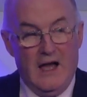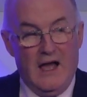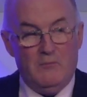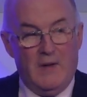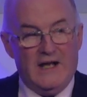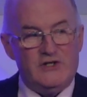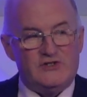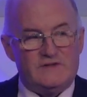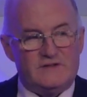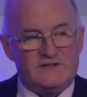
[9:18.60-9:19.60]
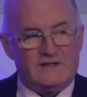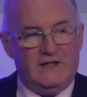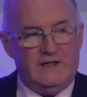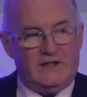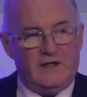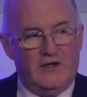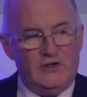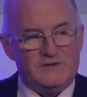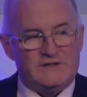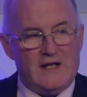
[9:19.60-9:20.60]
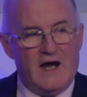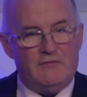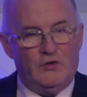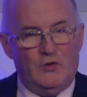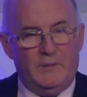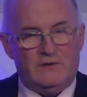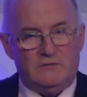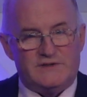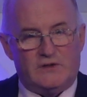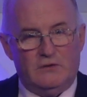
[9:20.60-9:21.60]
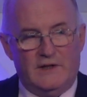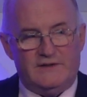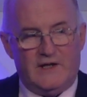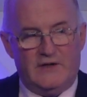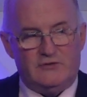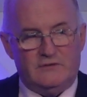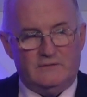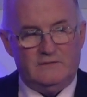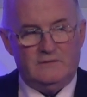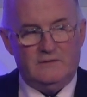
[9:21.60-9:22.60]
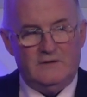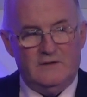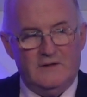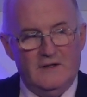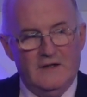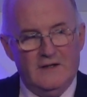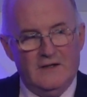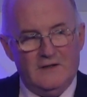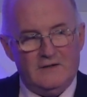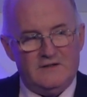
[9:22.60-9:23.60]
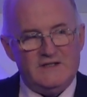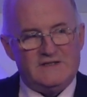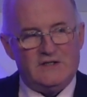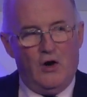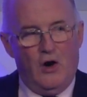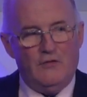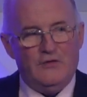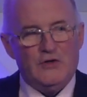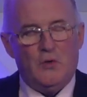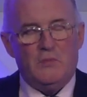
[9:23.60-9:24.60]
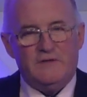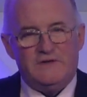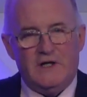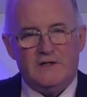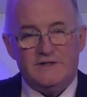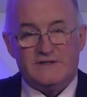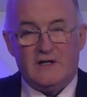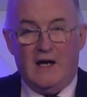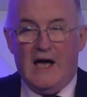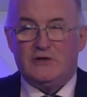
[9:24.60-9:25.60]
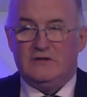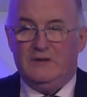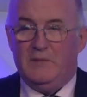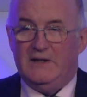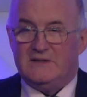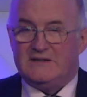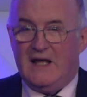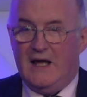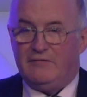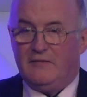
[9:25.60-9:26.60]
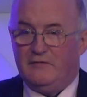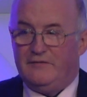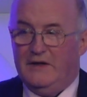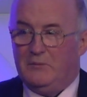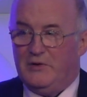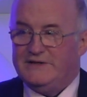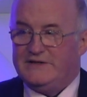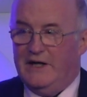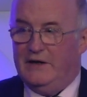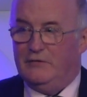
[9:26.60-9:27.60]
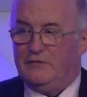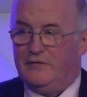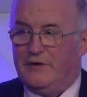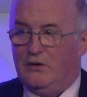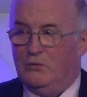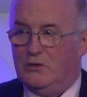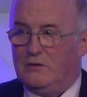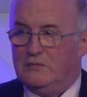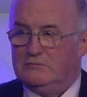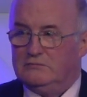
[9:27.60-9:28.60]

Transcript: and managed to sneak a new staff room into a school extension. This, over a number of years, actually made the staff feel appreciated for their work.